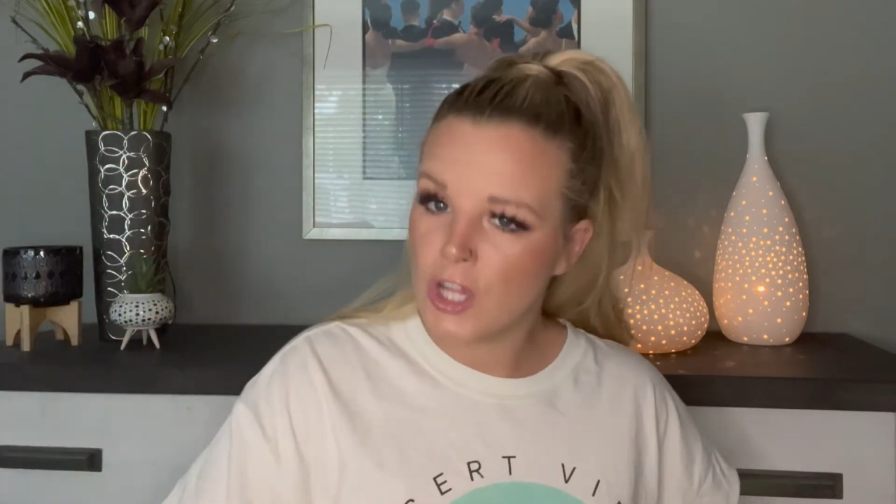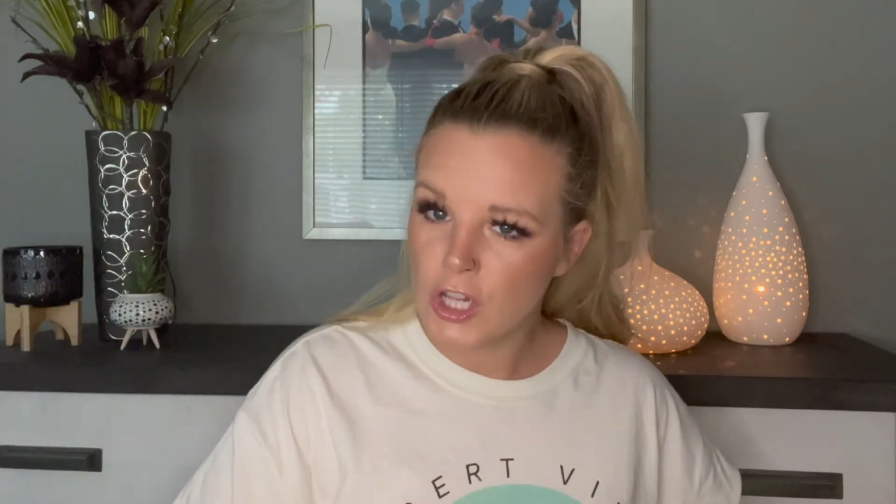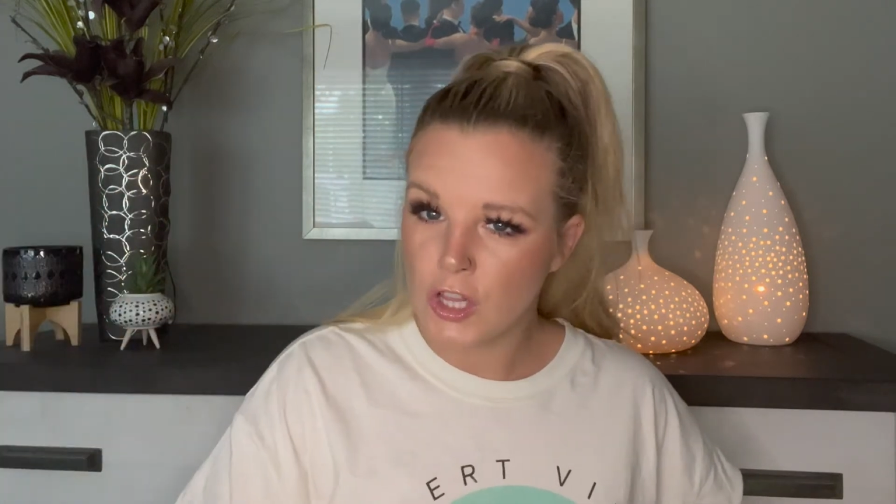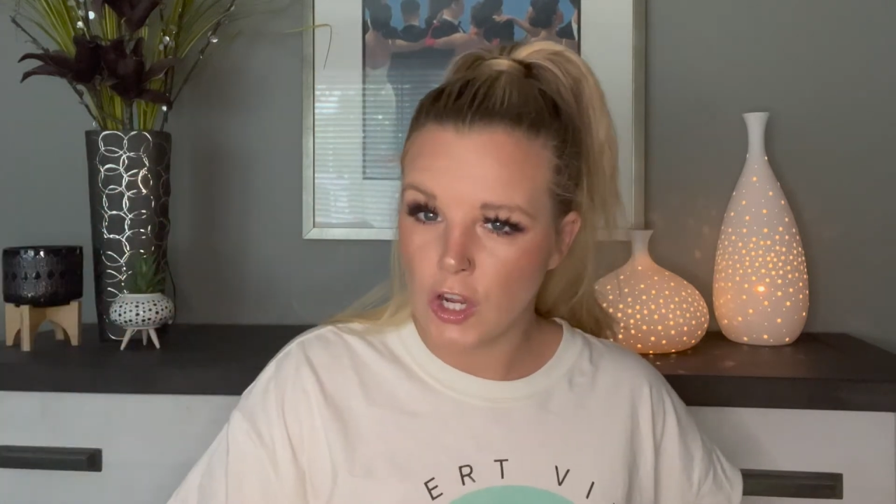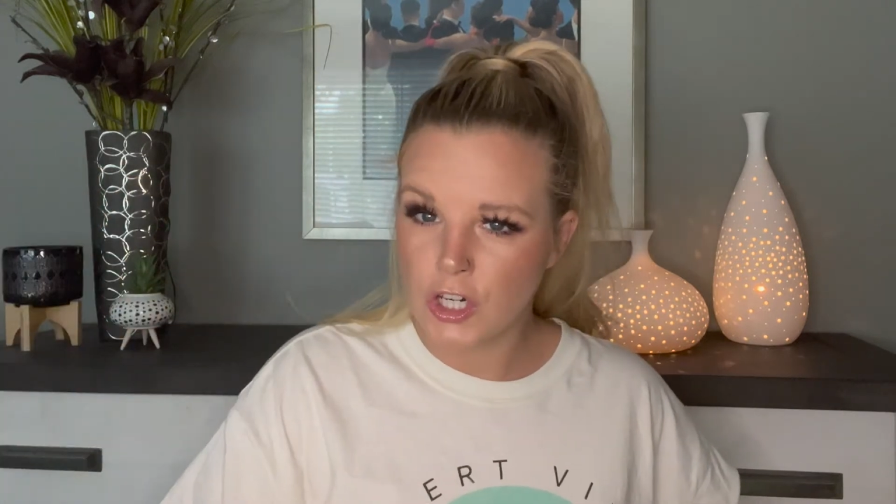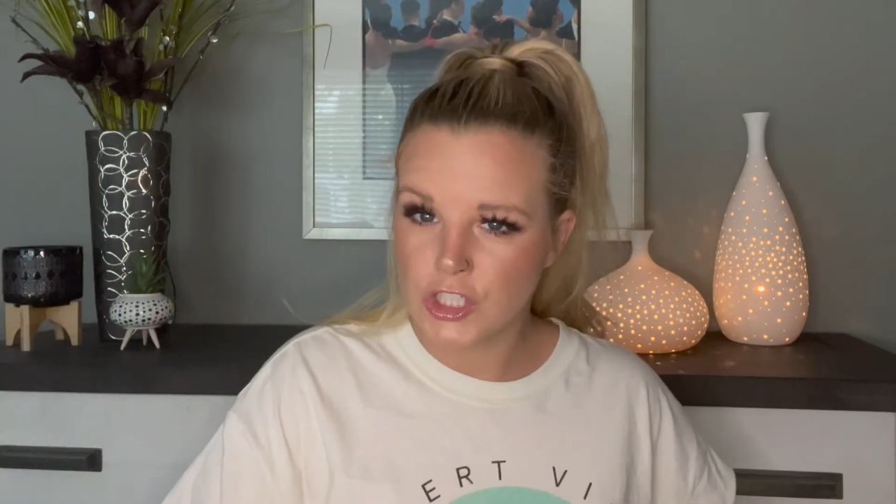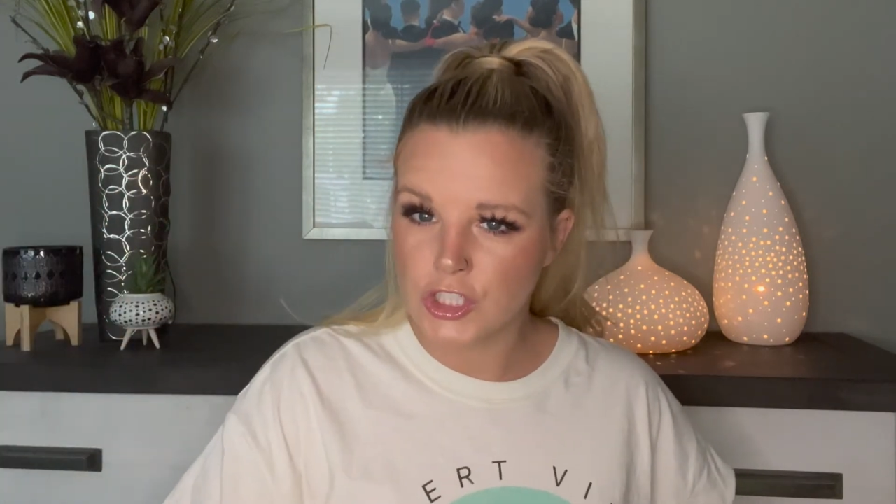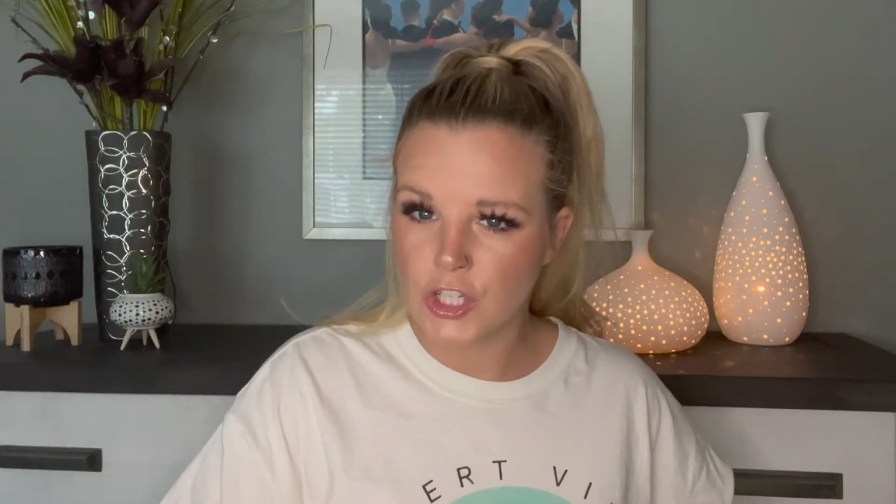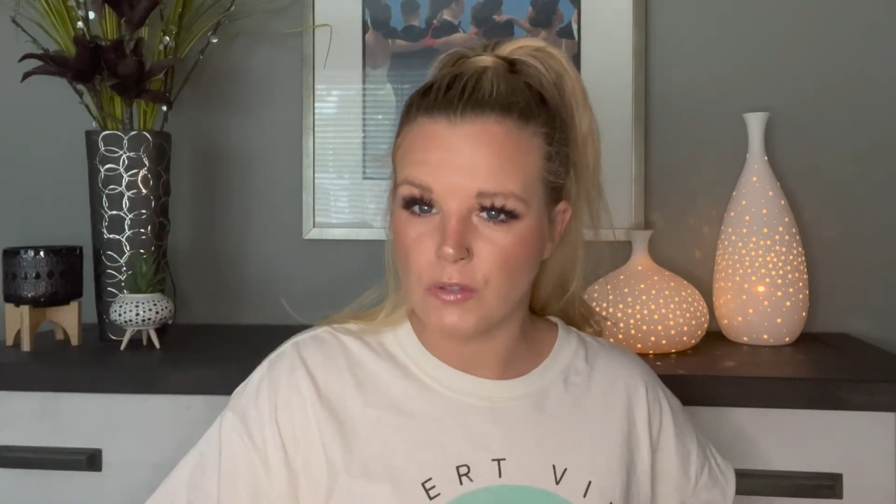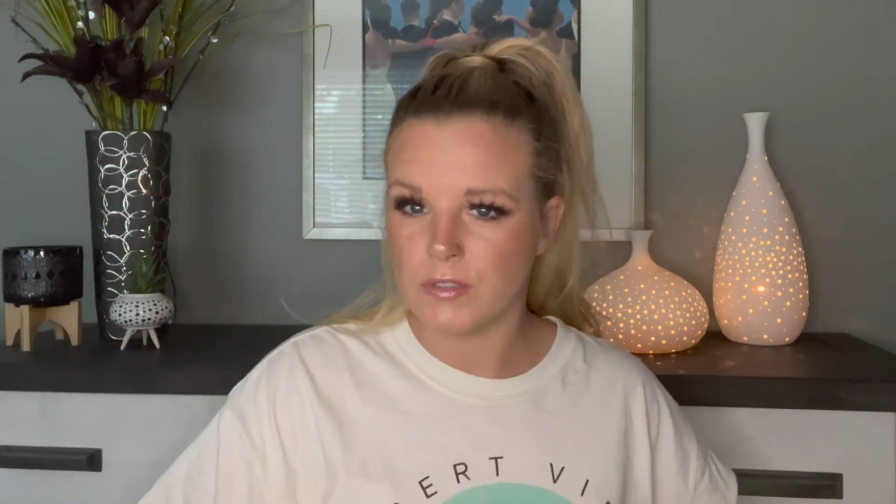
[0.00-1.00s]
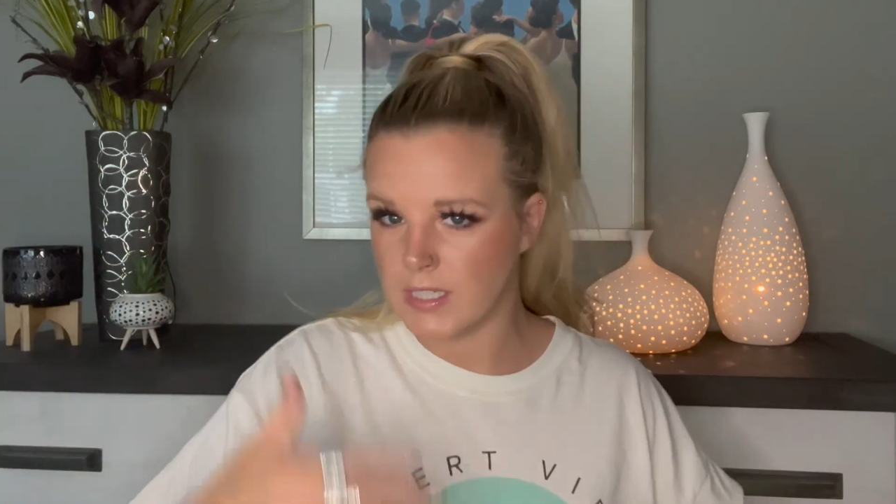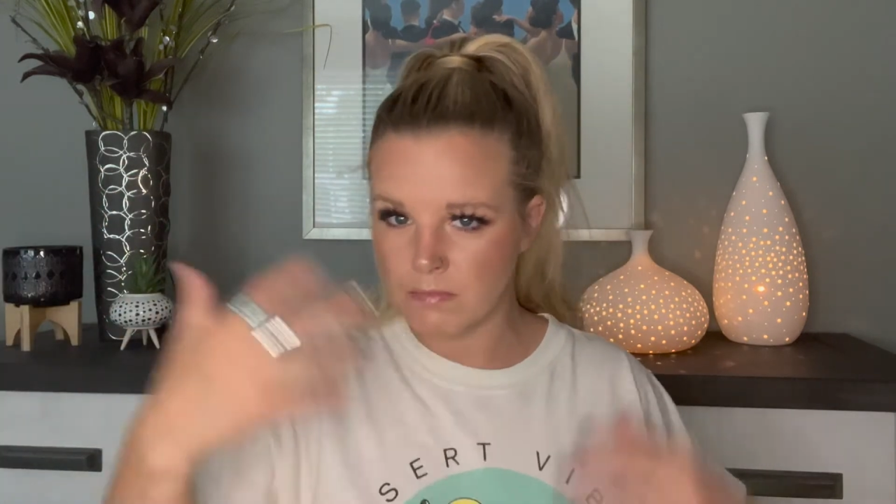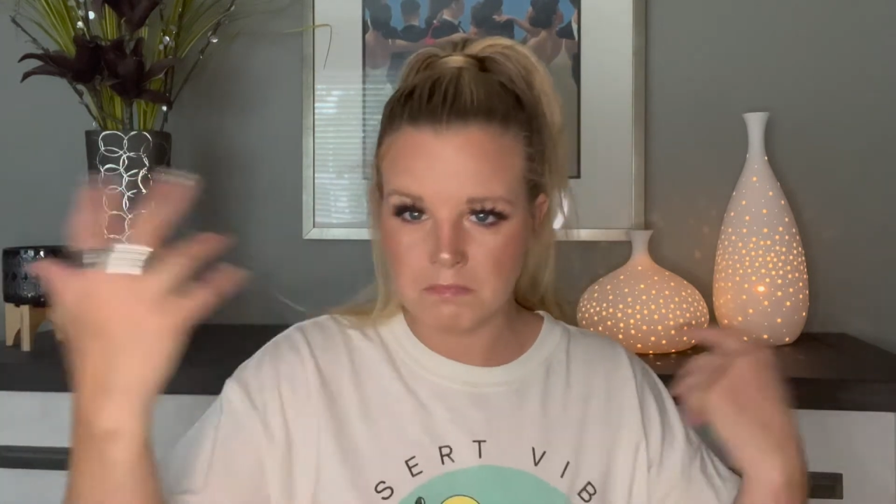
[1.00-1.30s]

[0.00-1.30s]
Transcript: Large is cozy.